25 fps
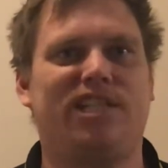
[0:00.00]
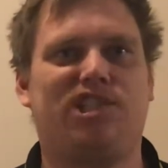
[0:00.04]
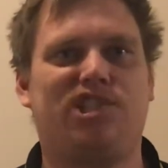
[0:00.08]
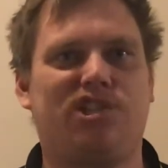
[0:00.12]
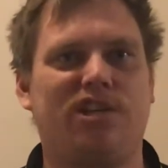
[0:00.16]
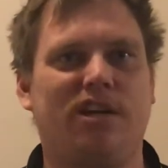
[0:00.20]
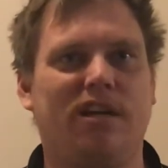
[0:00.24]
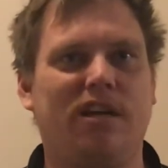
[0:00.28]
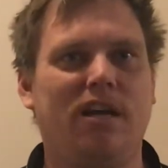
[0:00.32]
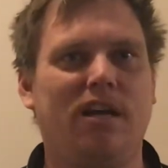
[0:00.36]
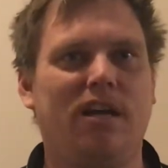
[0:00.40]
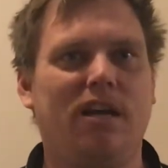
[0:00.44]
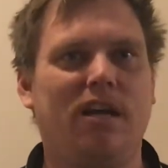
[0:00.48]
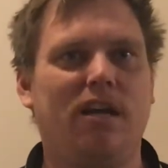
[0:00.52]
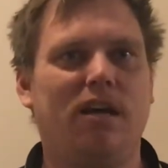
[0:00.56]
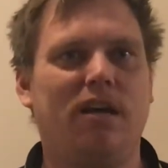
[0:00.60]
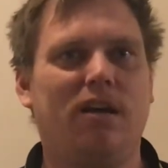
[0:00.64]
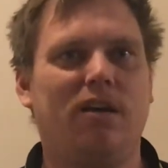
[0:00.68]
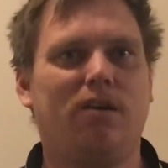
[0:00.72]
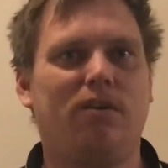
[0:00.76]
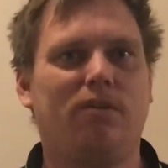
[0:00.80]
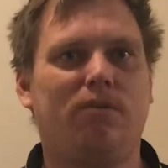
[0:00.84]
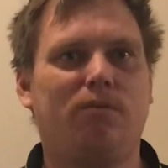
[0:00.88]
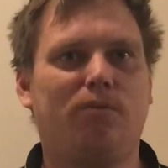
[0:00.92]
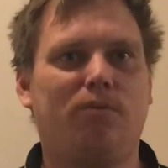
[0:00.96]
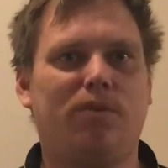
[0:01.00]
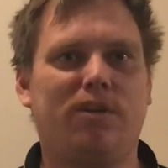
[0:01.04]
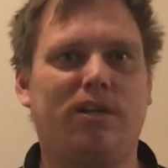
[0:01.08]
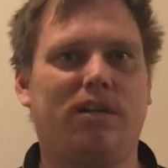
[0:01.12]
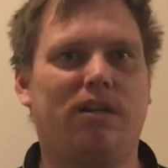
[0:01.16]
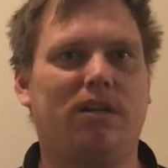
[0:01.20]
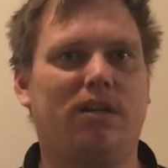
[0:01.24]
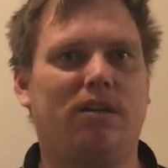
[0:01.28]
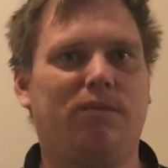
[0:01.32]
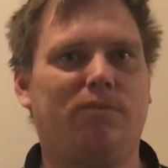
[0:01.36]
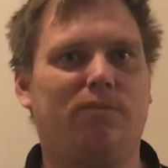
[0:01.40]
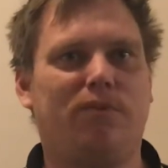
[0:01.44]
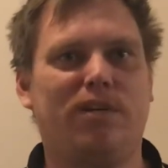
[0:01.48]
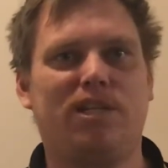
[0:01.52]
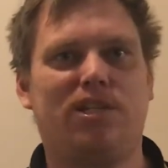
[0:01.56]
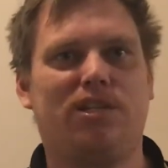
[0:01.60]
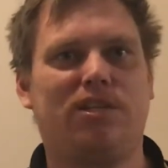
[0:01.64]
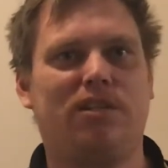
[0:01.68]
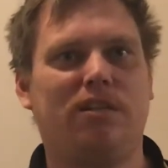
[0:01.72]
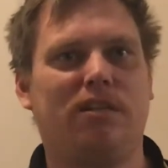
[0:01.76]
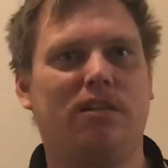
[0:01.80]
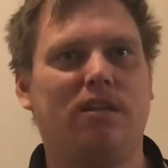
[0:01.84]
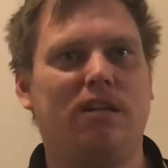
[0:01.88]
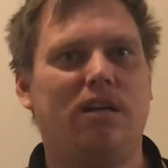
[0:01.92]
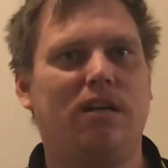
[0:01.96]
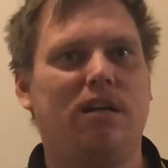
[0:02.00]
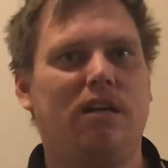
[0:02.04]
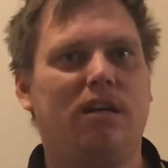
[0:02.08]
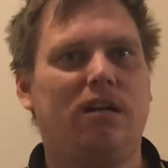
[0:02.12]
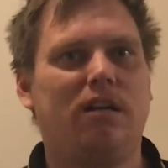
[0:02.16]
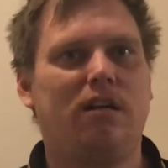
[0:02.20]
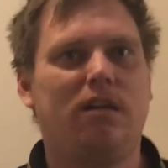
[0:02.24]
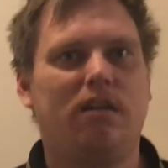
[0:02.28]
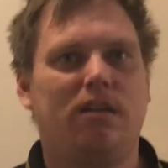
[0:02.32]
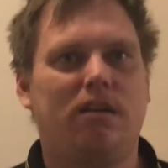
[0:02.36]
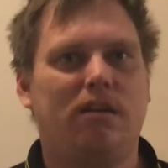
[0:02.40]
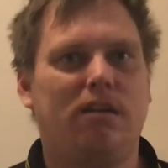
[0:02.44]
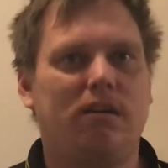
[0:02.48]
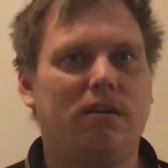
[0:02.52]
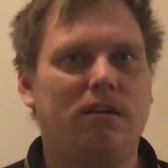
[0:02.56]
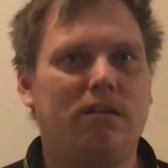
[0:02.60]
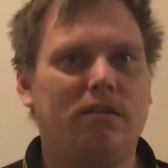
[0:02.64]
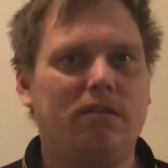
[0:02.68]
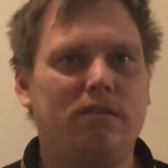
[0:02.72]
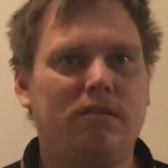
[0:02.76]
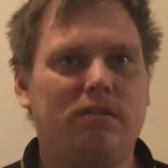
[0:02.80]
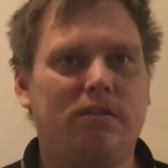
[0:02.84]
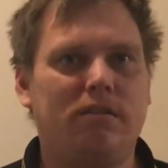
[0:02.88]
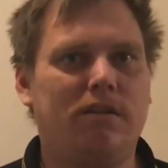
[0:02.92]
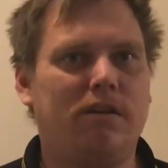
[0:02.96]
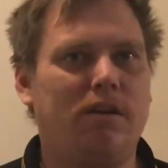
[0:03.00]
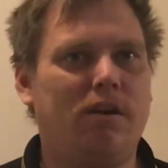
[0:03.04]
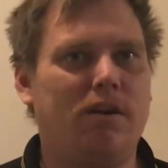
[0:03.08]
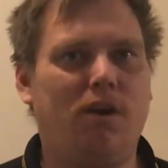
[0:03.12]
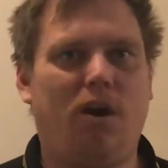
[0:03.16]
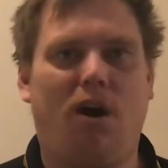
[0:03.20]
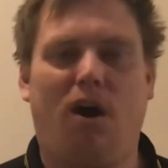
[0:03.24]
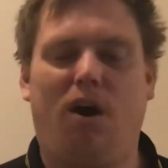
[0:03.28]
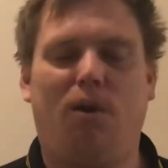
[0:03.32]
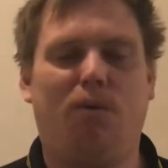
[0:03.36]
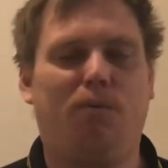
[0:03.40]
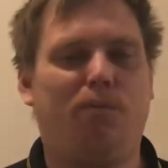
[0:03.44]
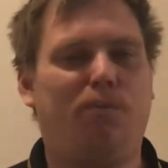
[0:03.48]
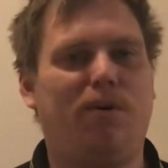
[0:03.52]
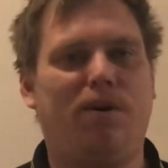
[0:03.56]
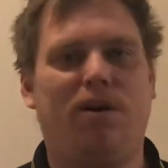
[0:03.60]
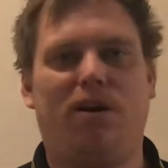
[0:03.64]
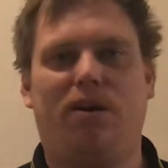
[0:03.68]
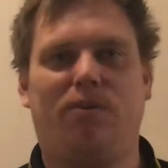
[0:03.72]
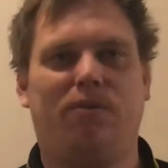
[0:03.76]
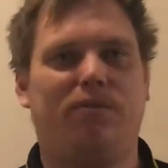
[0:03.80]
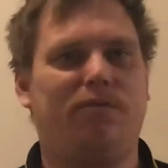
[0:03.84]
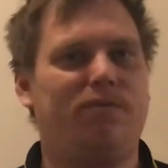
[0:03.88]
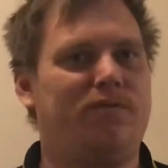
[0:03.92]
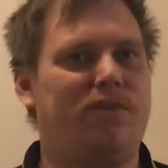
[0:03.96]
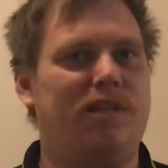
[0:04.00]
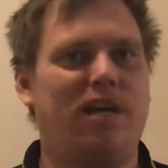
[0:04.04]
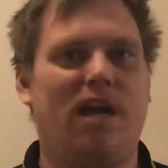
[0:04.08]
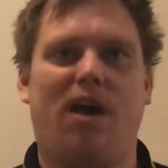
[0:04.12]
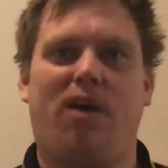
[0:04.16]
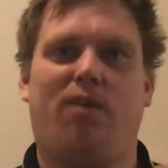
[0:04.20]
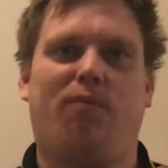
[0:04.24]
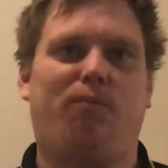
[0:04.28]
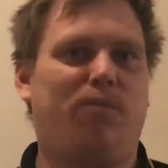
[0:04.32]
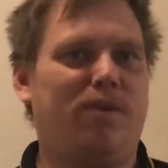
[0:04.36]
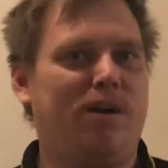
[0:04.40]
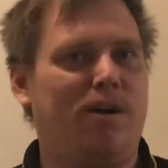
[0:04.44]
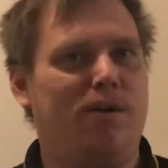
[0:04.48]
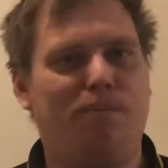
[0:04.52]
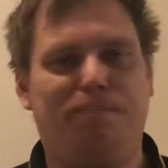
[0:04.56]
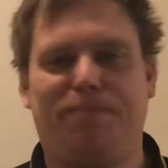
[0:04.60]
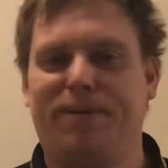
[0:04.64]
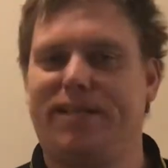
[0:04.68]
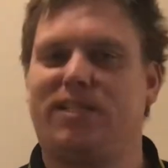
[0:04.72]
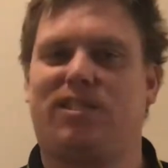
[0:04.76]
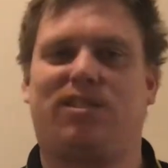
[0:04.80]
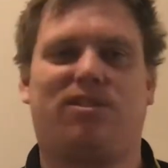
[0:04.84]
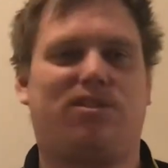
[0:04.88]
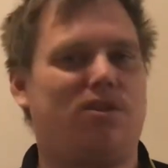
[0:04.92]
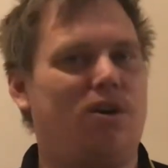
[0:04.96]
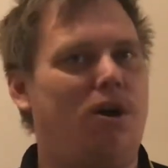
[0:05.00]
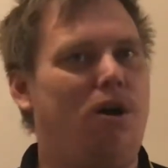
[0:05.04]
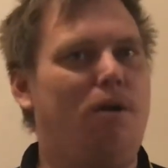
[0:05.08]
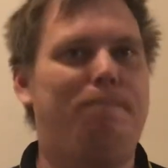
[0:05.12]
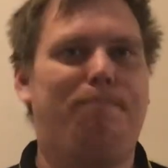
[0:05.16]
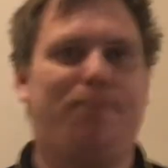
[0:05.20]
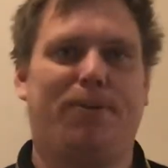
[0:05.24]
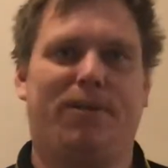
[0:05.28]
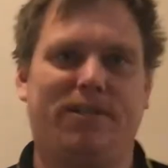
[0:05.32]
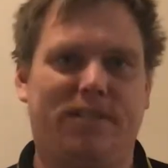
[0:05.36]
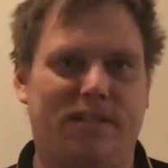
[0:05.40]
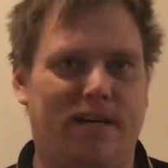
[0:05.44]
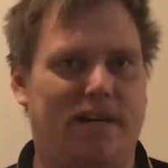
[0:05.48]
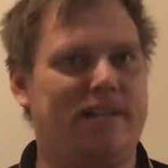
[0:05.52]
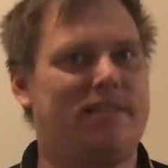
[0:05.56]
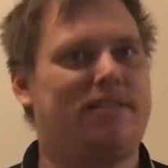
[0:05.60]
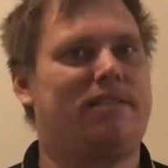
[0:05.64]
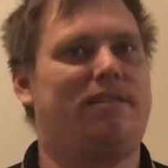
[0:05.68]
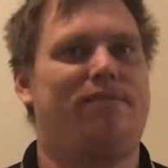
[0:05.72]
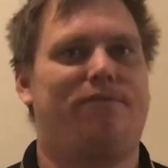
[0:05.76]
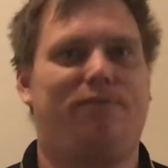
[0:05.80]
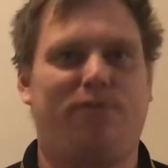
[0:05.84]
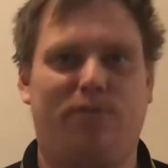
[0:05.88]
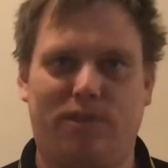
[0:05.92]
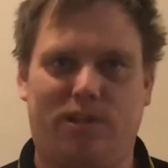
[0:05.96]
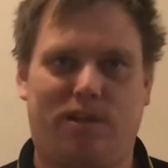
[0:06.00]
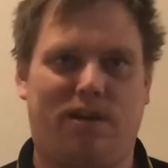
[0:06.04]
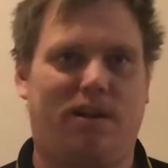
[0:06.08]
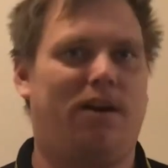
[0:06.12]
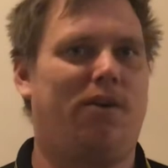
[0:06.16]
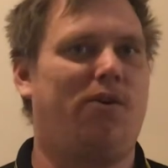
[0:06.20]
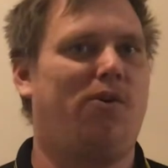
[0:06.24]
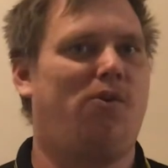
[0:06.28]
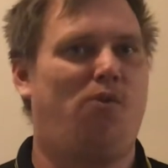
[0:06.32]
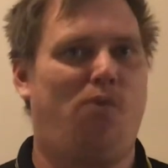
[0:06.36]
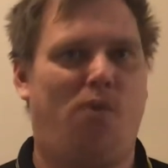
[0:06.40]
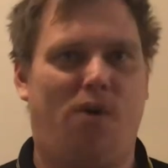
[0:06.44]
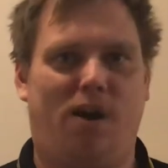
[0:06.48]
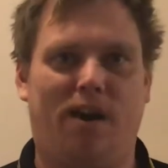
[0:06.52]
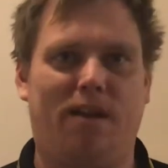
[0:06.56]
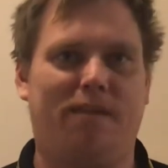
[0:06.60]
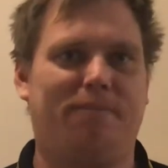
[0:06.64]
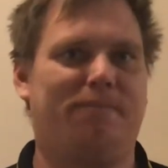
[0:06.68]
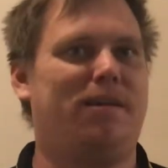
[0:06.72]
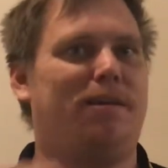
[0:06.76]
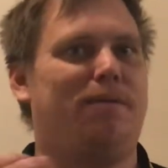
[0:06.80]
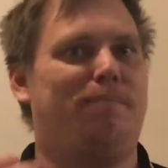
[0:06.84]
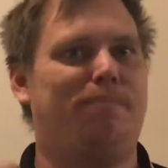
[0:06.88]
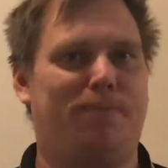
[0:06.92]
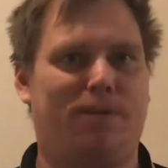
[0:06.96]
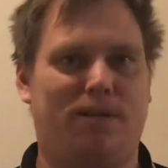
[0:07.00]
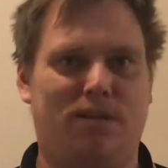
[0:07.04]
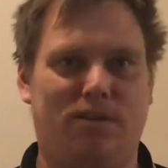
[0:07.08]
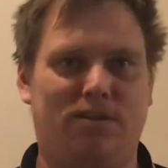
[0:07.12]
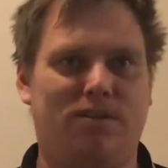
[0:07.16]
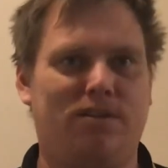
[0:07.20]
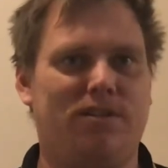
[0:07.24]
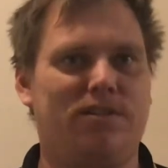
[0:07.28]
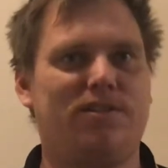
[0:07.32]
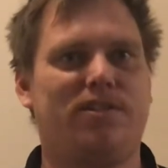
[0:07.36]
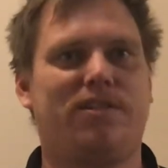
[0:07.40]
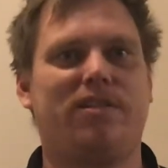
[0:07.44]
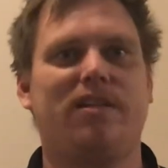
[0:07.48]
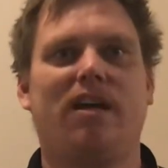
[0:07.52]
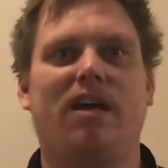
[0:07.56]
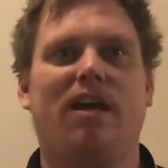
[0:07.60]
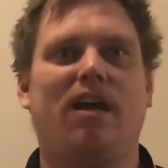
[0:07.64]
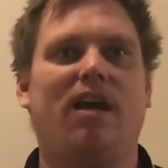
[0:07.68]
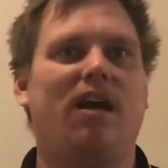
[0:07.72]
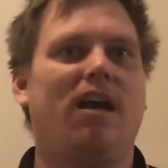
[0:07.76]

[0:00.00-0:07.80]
of the extra taxes going to the government, the excess just gets disbursed. We'll be so productive with quantum computers.